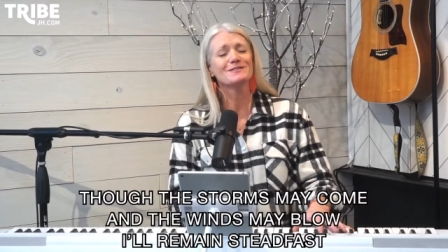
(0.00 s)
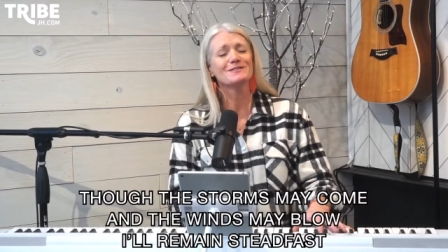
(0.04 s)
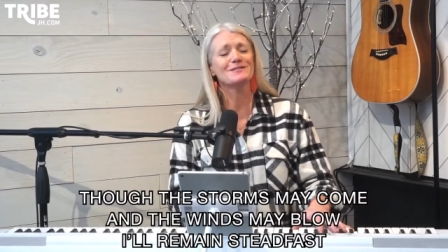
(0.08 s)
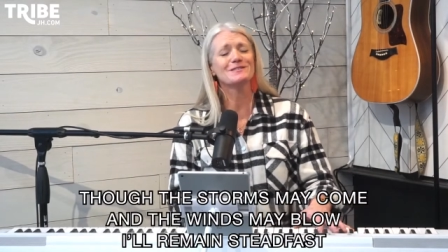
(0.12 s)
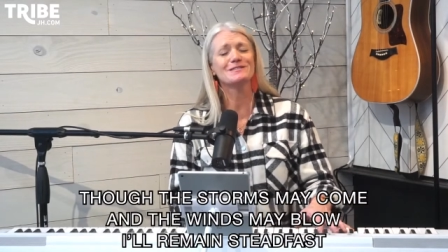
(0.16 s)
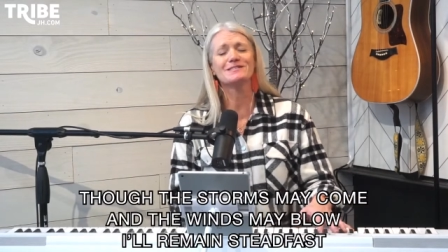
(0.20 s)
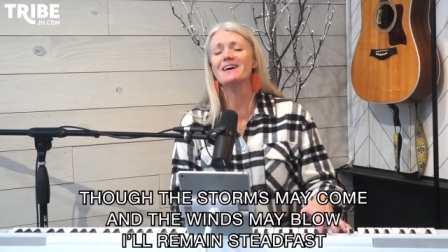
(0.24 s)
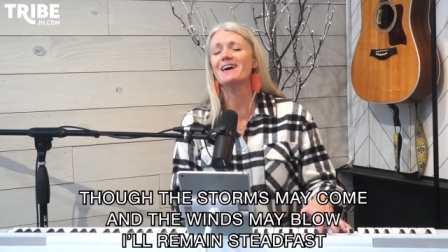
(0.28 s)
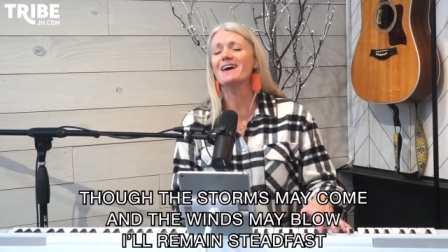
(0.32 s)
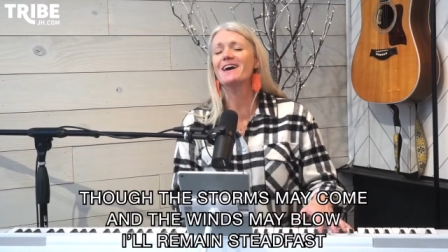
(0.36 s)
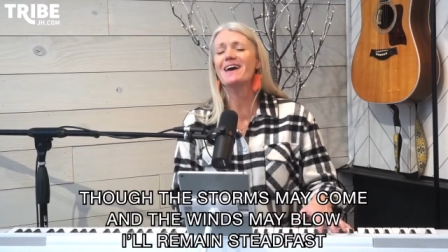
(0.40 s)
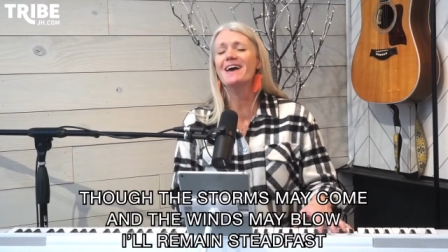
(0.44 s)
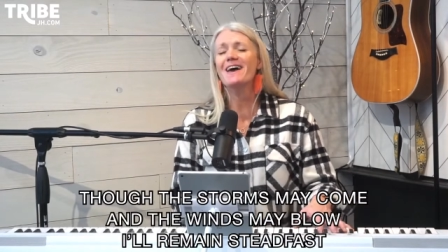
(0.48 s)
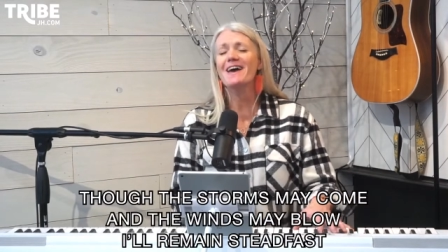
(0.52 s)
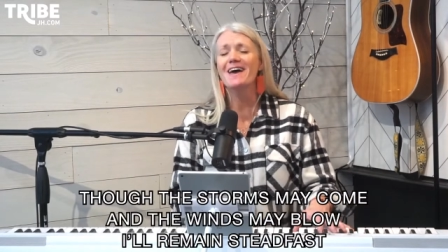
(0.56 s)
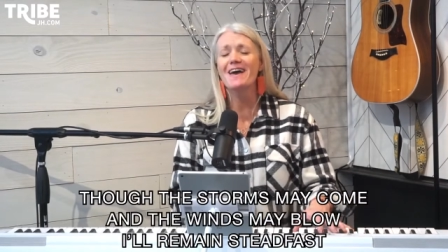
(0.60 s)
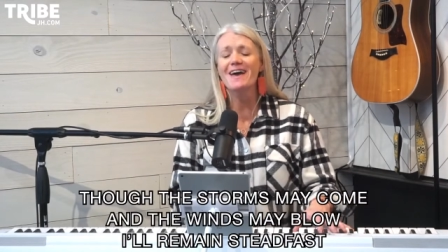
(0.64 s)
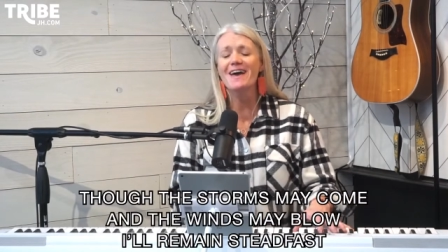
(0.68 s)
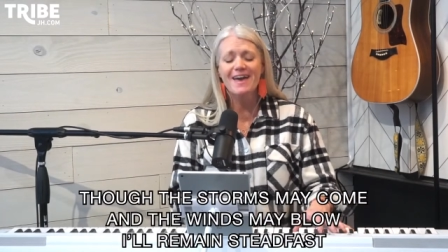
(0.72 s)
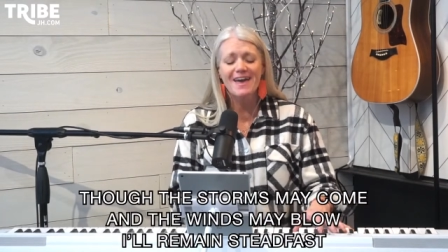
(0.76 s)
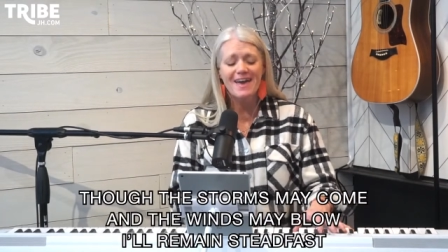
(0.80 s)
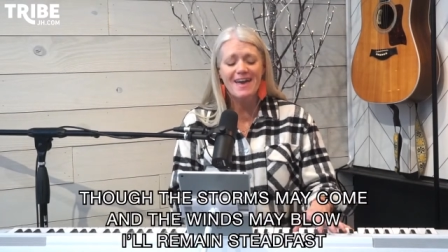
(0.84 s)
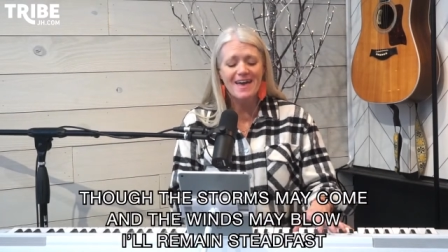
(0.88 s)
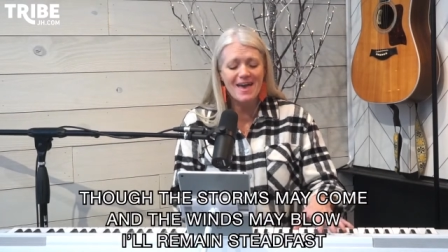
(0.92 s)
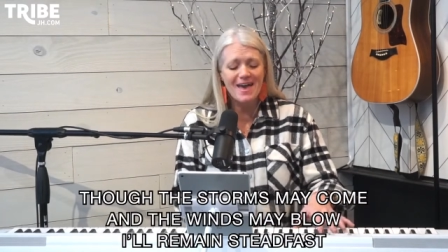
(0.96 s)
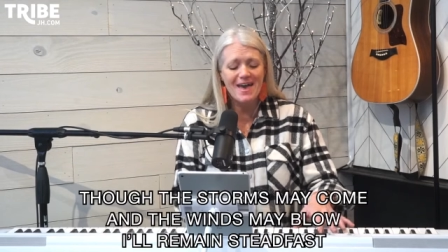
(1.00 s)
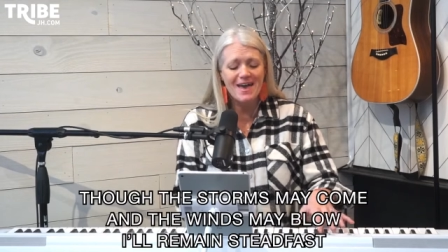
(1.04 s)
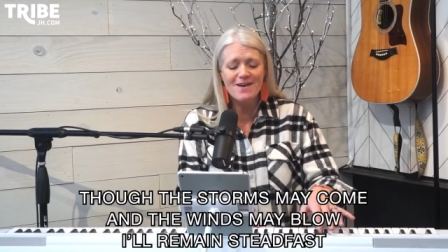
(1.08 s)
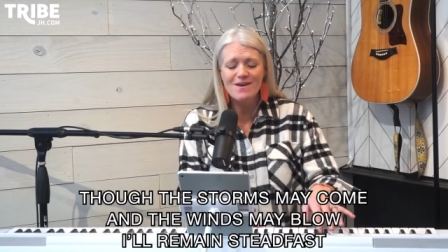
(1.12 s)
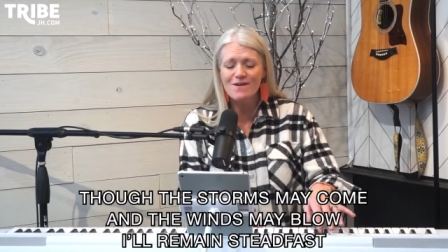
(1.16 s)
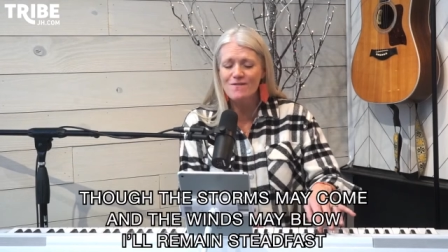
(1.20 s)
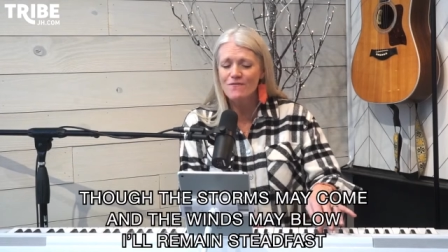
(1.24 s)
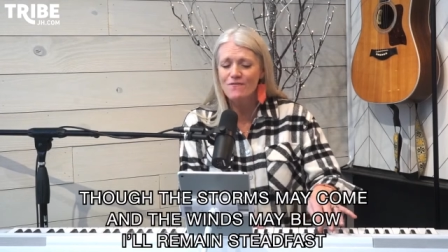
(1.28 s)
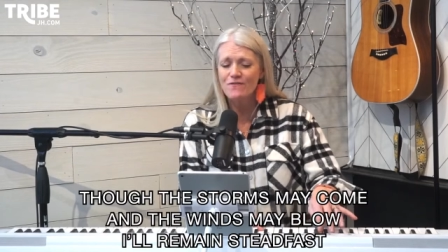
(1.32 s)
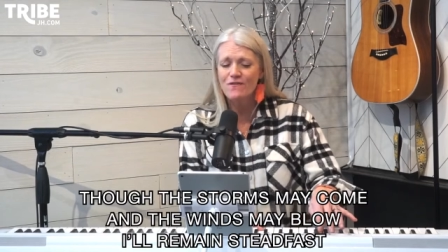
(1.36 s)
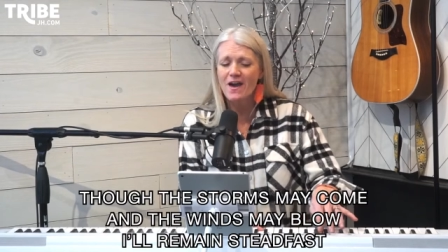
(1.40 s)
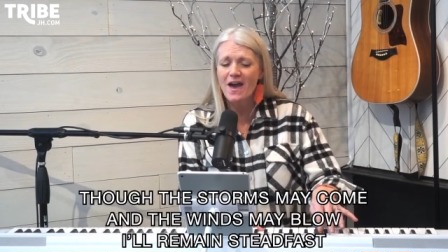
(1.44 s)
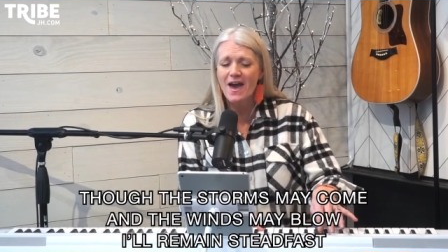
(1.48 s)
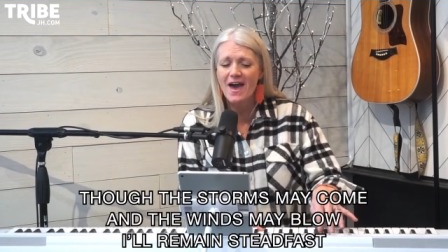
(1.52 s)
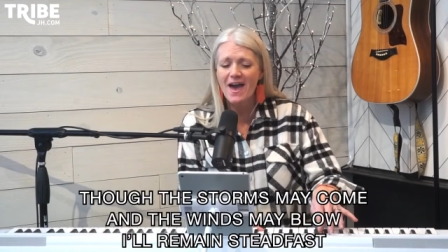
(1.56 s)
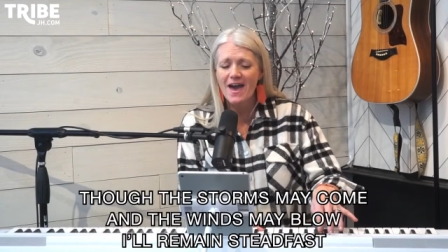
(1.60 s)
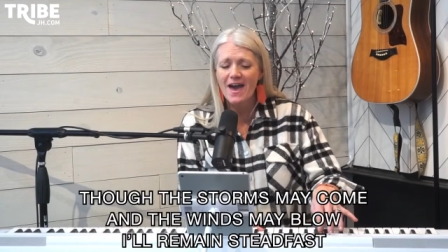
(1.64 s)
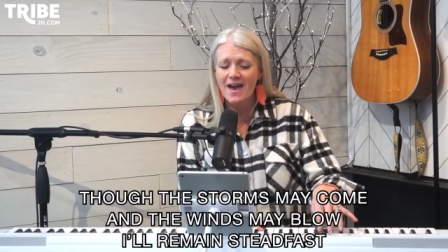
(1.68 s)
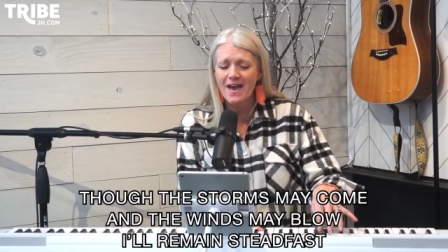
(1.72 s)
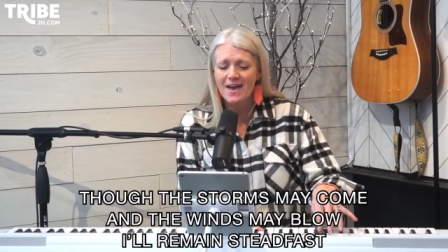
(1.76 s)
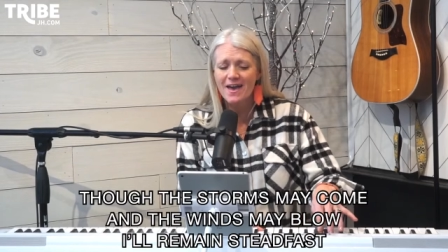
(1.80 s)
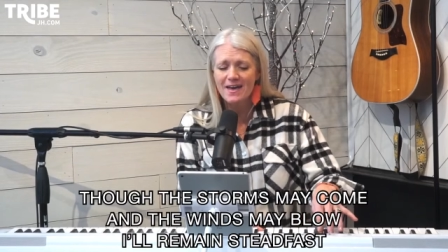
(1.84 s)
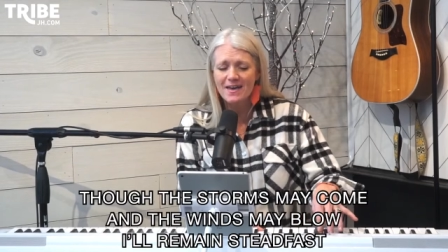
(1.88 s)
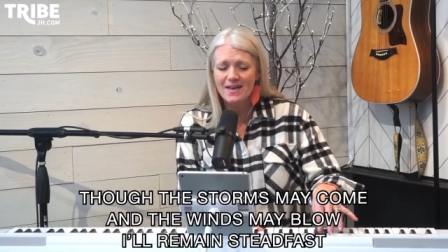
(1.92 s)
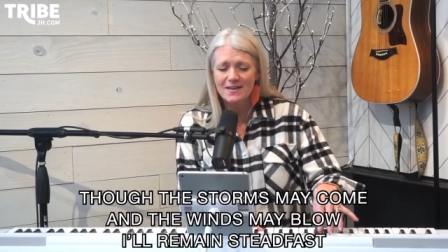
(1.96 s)

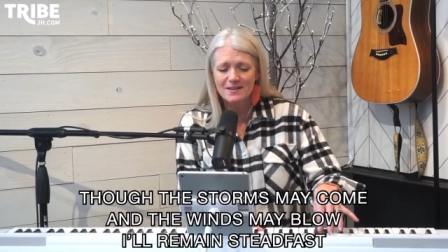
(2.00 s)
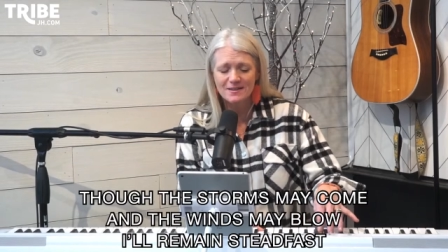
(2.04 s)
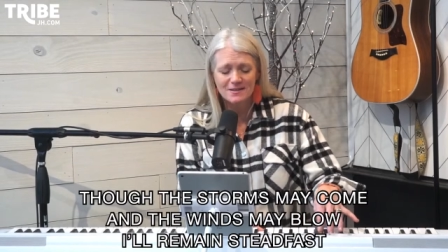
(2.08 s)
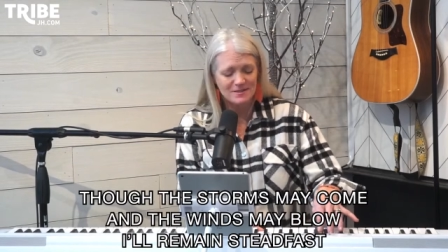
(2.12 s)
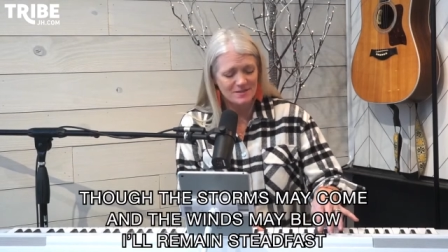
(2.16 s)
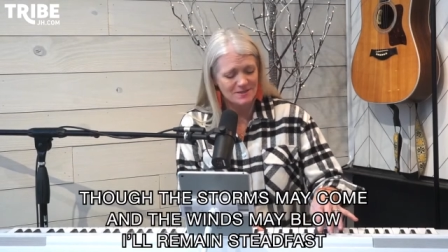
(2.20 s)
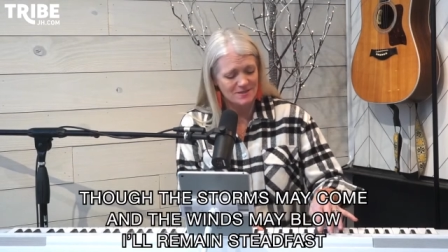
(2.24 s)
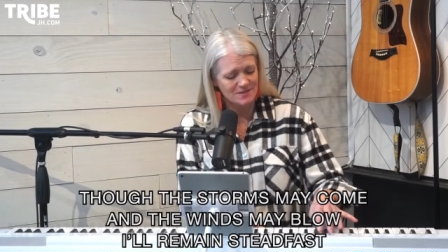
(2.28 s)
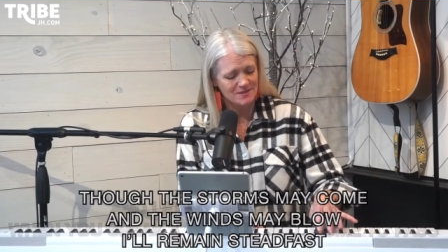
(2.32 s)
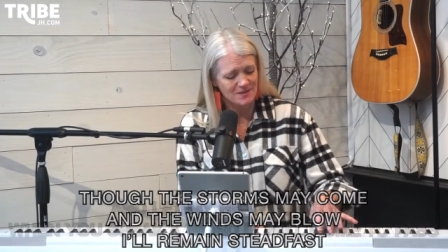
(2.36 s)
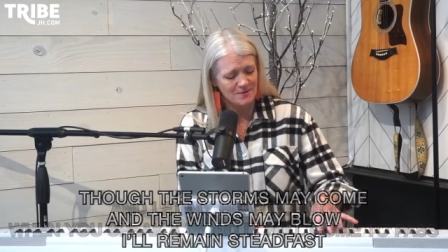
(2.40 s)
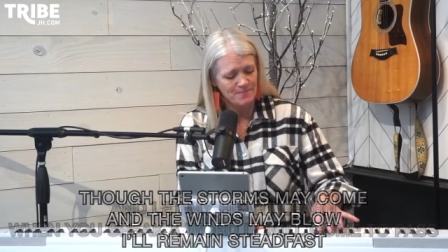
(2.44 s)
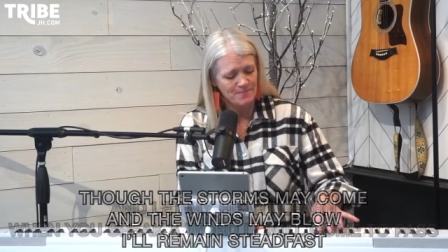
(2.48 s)
steadfast